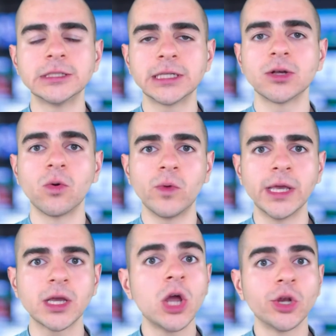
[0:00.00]
single
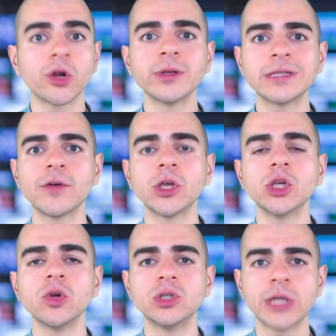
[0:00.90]
week, you're going to have a
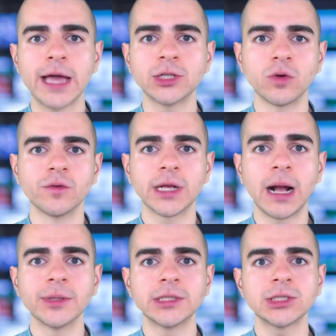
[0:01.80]
huge edge over the
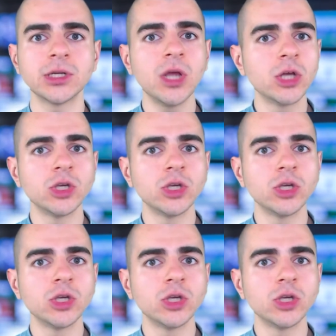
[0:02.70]
competition.